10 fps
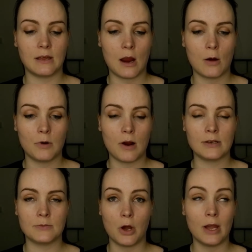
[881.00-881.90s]
skincare
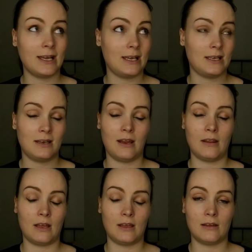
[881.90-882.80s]
brand. Buying it
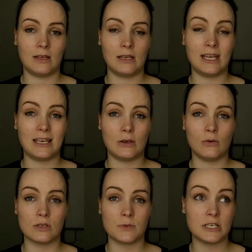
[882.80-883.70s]
in the
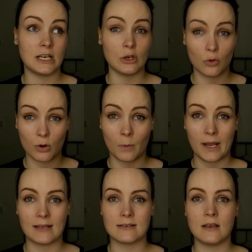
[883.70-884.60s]
EU, especially in
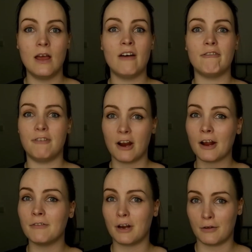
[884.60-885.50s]
Norway, is
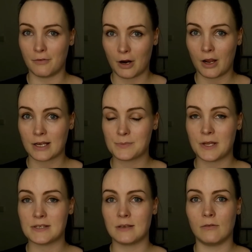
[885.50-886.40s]
very
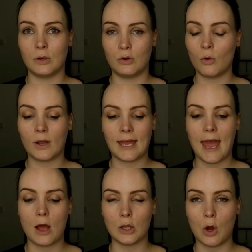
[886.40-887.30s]
expensive, and you don't
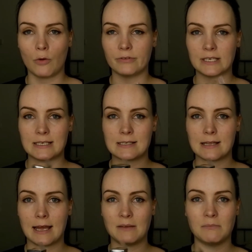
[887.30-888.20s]
get a lot of
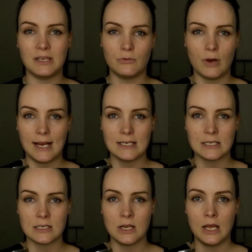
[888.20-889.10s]
these like
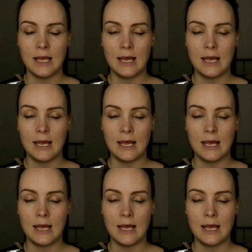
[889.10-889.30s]
mid-range